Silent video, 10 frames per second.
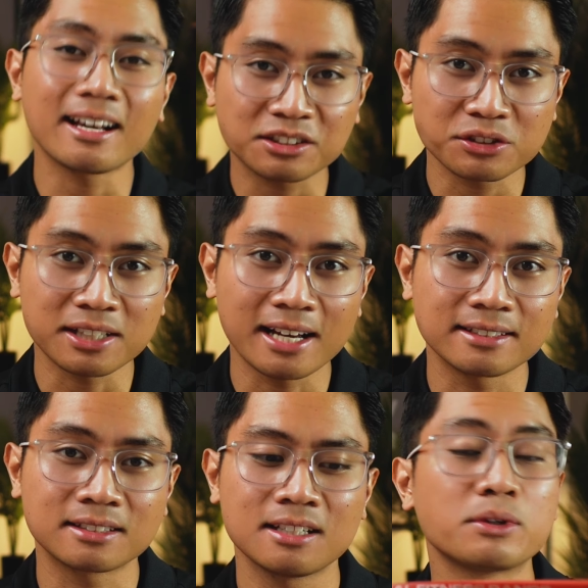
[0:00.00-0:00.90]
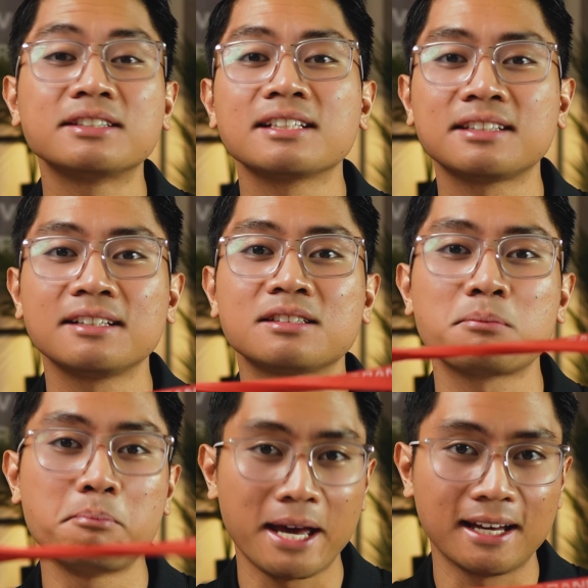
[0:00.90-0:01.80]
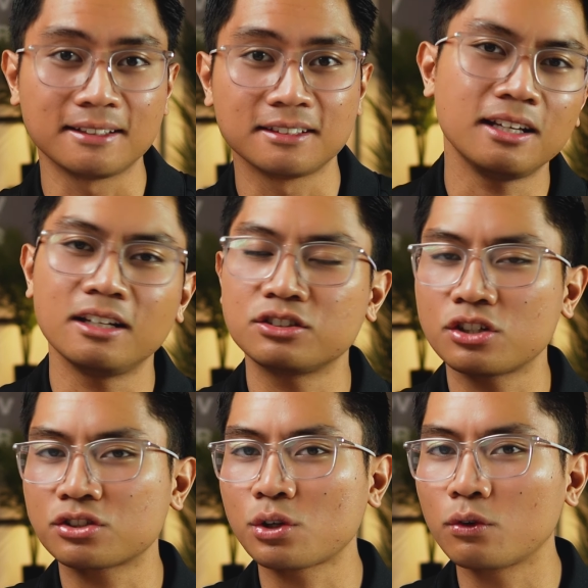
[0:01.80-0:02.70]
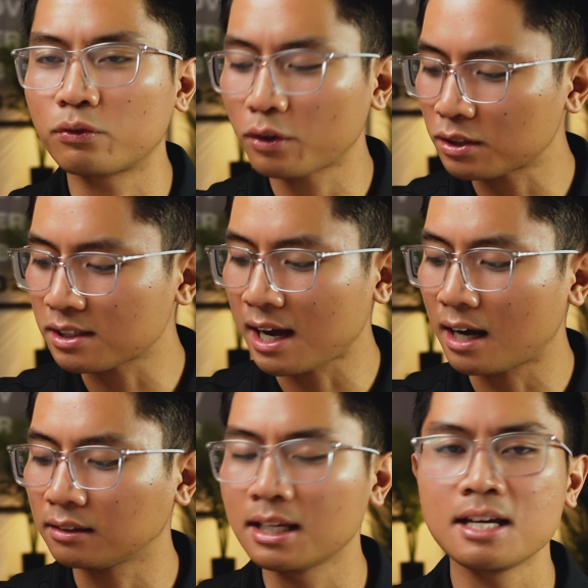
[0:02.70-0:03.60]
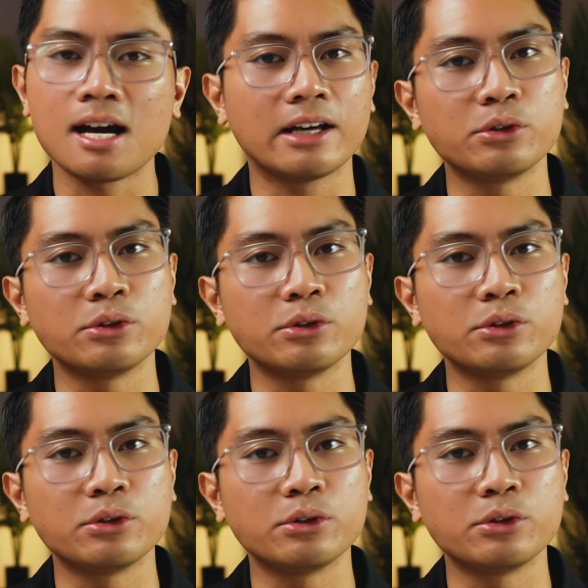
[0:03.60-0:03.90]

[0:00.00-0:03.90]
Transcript: exercise resistance band. It is just so versatile. I